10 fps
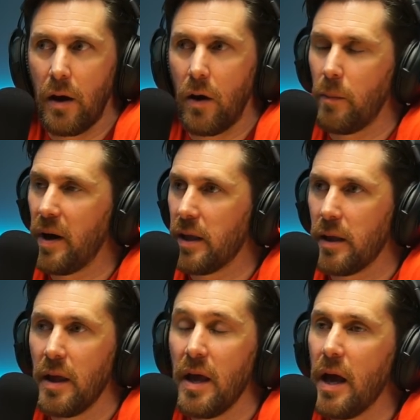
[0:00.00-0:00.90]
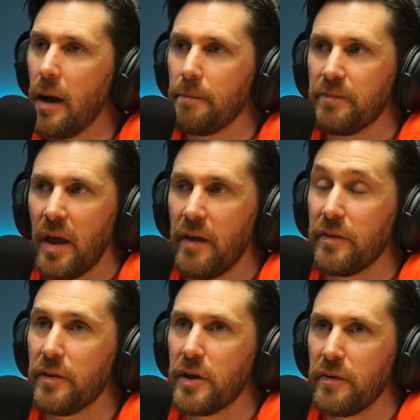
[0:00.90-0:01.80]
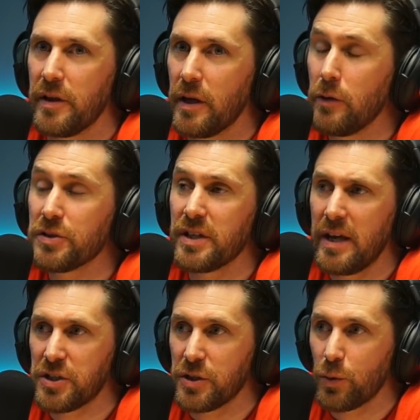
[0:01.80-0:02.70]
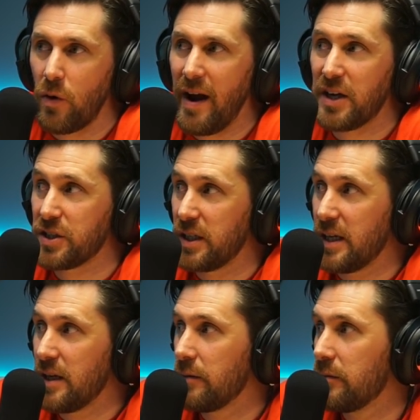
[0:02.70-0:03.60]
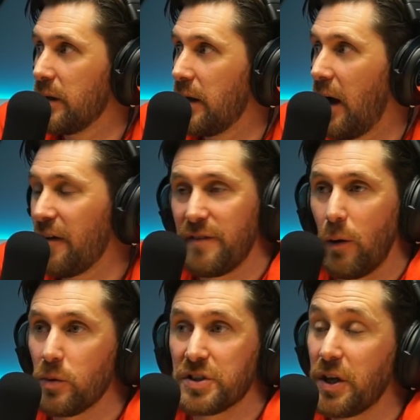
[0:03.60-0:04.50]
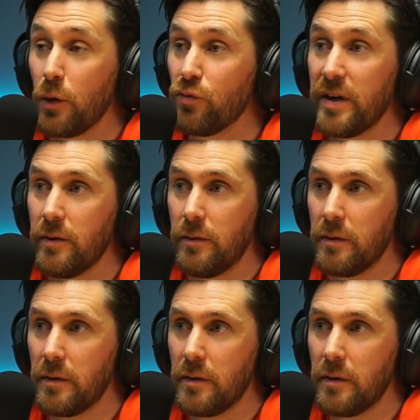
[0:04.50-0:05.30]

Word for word: Oh, mate, the the hallucinations were actually I felt were so real.